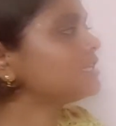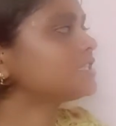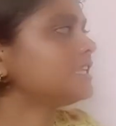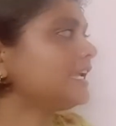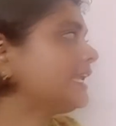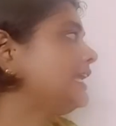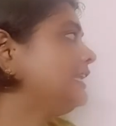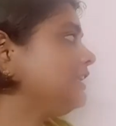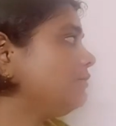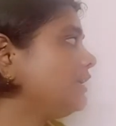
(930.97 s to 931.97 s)
they can
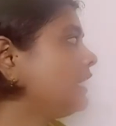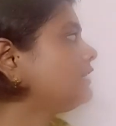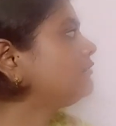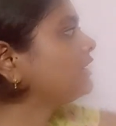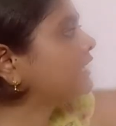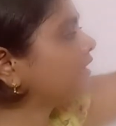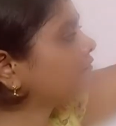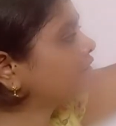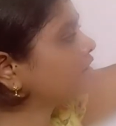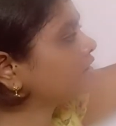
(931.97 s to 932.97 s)
deviate, we
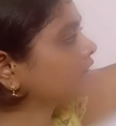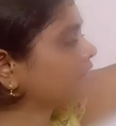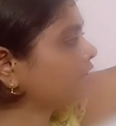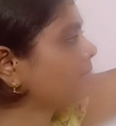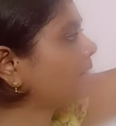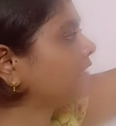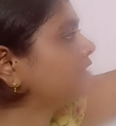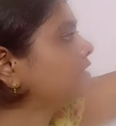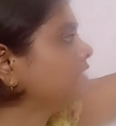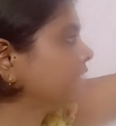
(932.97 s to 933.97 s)
give the given by
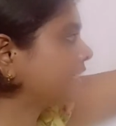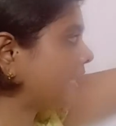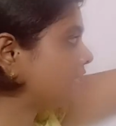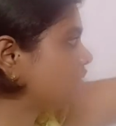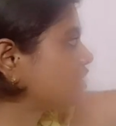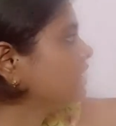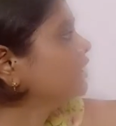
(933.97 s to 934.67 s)
the range.